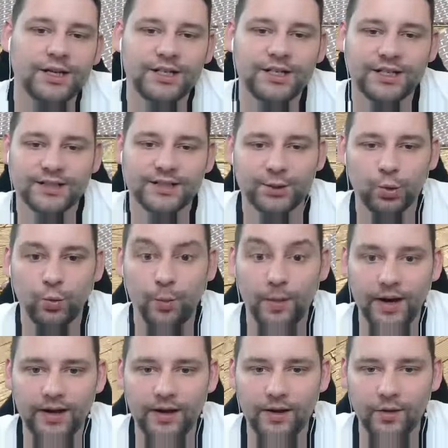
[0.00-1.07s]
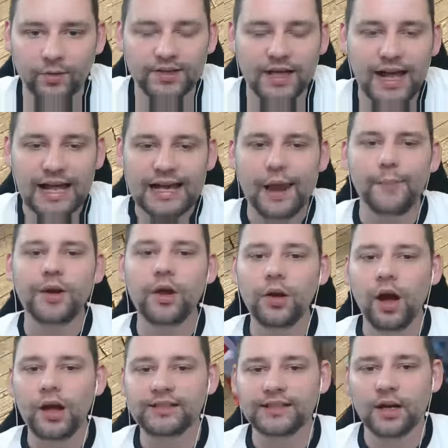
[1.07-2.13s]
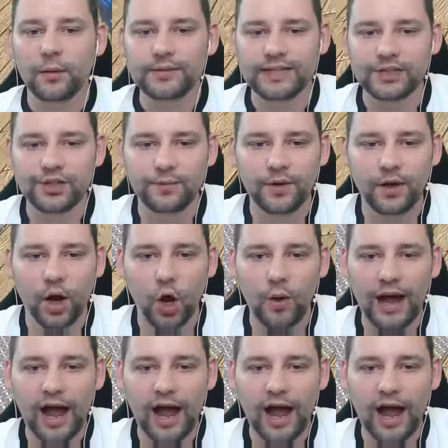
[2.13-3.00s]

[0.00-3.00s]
the superheroes. Let me know, guys, in the comment section below,